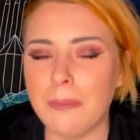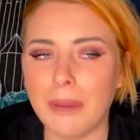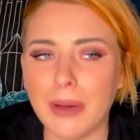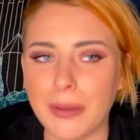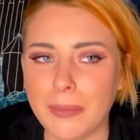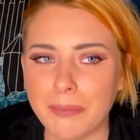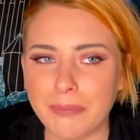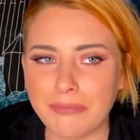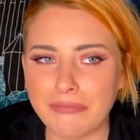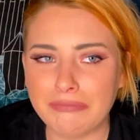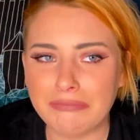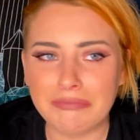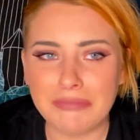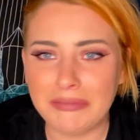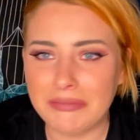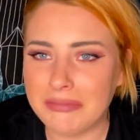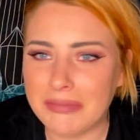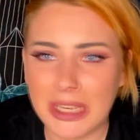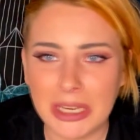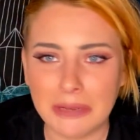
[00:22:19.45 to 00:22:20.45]
But
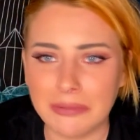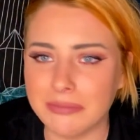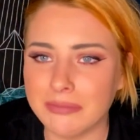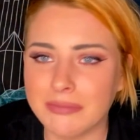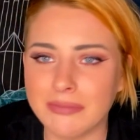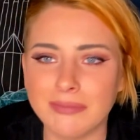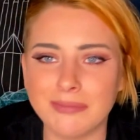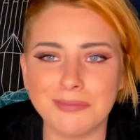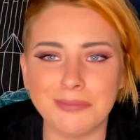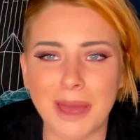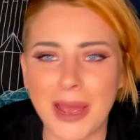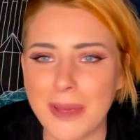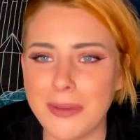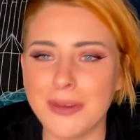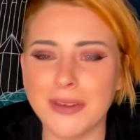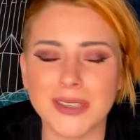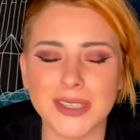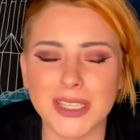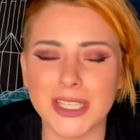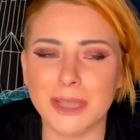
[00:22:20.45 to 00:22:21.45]
no, my
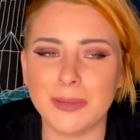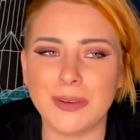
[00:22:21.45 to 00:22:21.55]
personal